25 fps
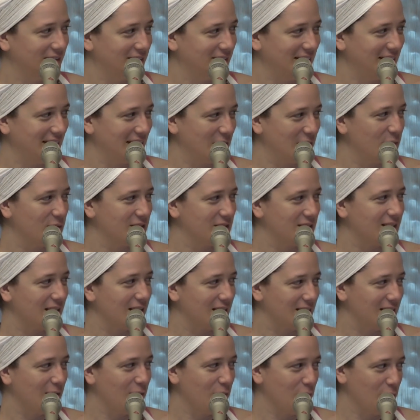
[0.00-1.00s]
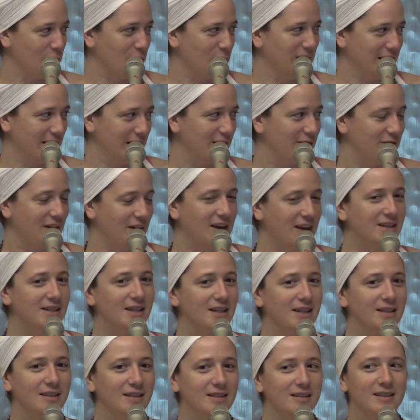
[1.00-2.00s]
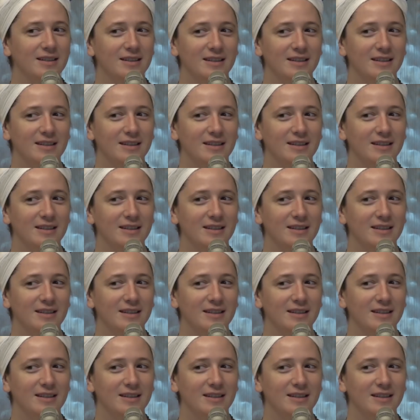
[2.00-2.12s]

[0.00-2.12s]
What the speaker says: Like, it was like they were really offended.